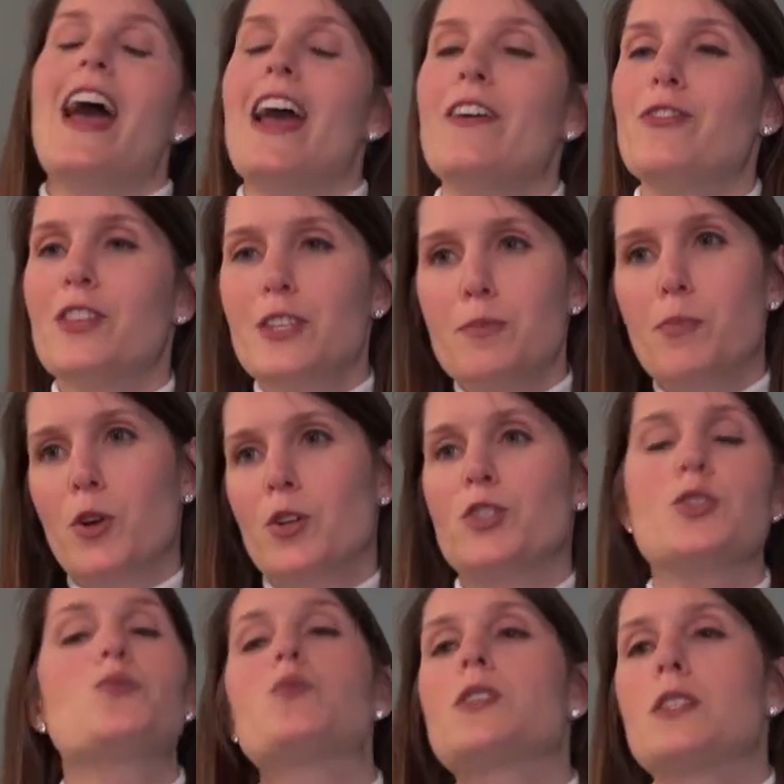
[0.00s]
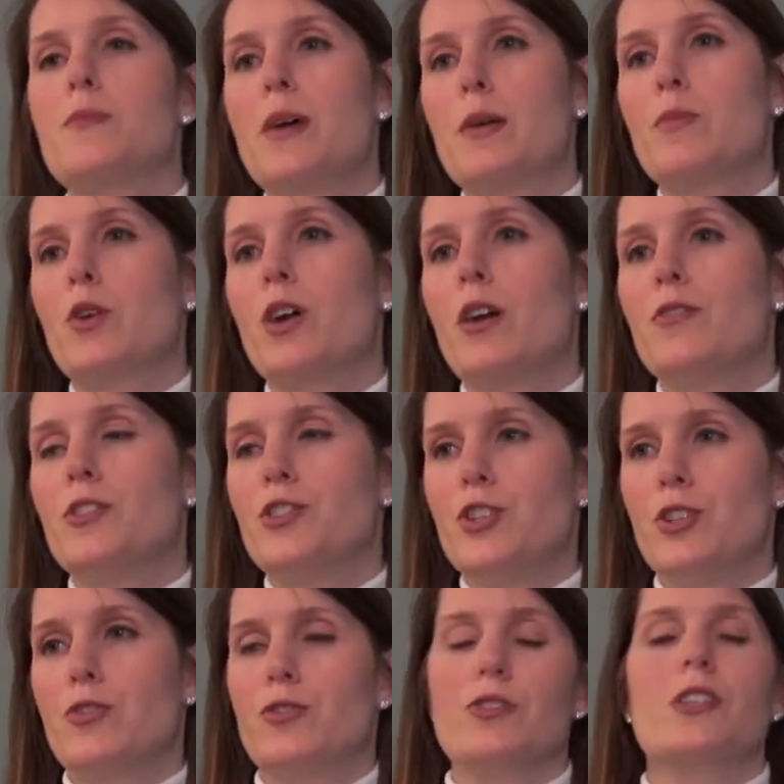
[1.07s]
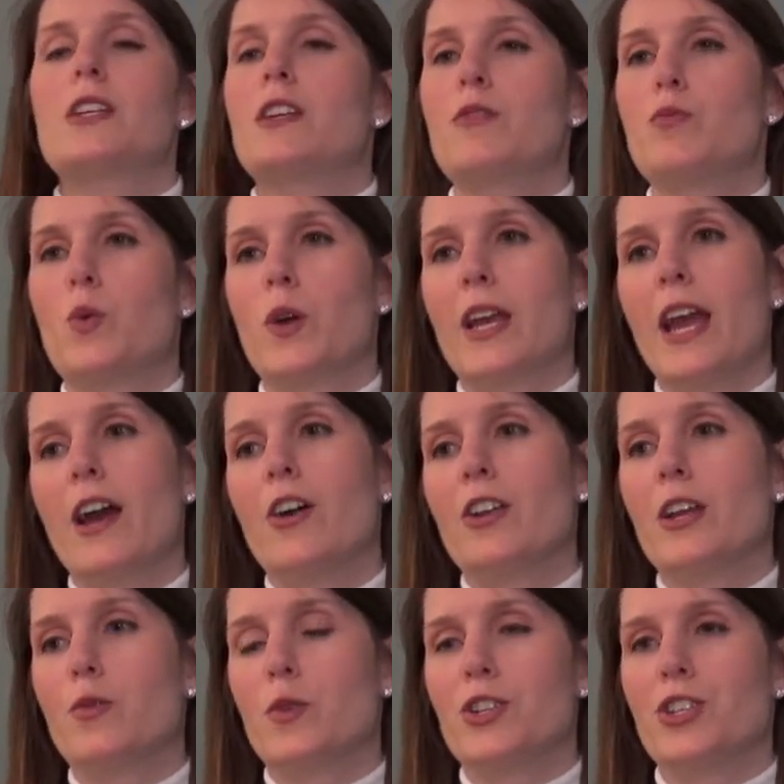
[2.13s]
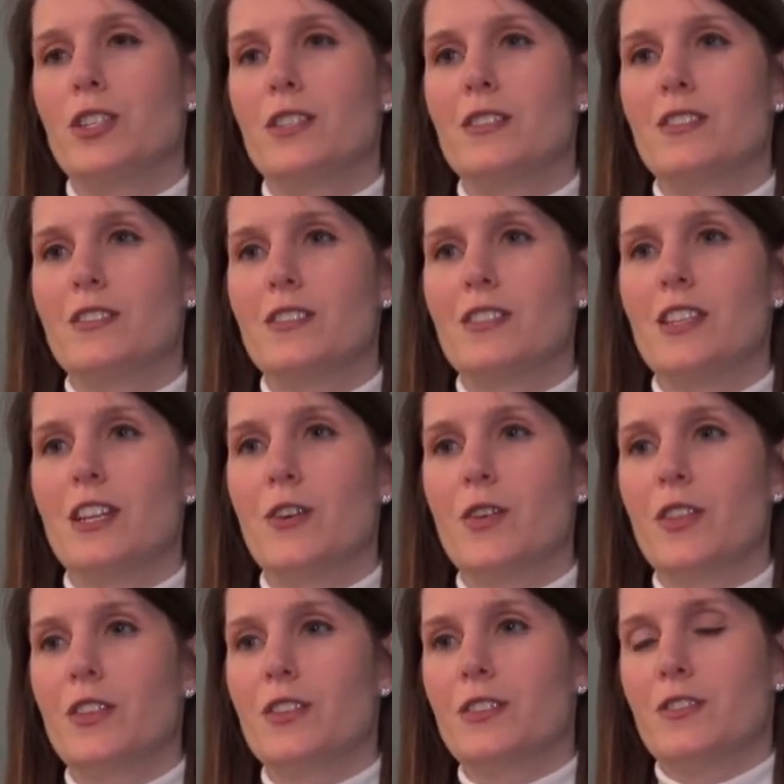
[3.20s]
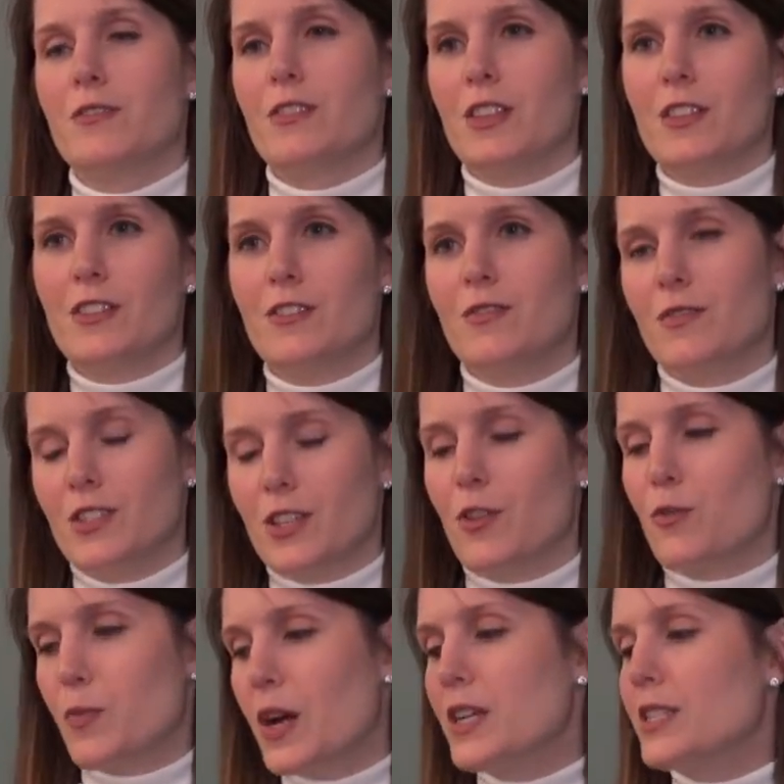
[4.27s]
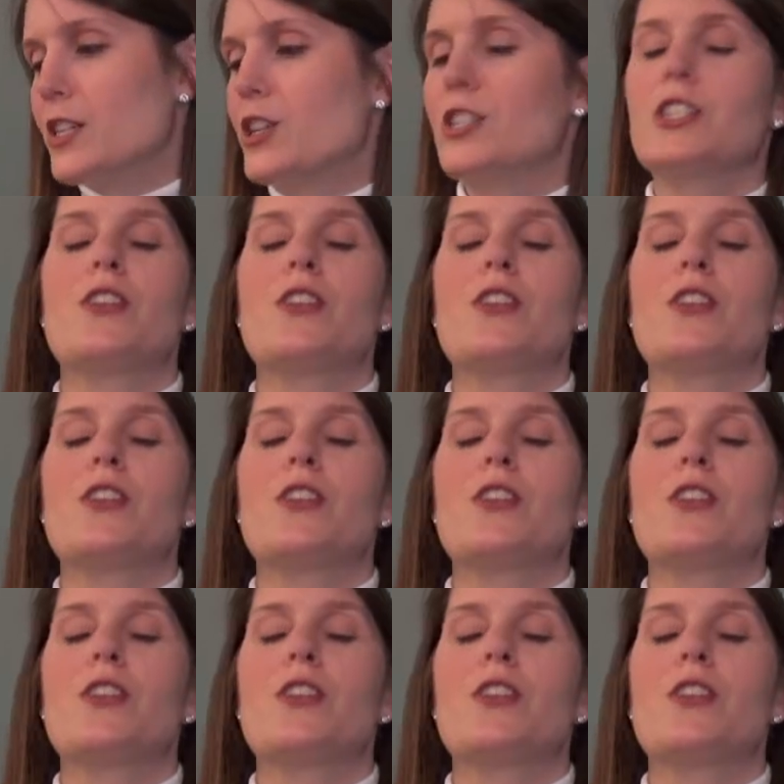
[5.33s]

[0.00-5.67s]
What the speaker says: And this person was a member of the Junior League of Moore County, which is, you know, in the Southern Pines area.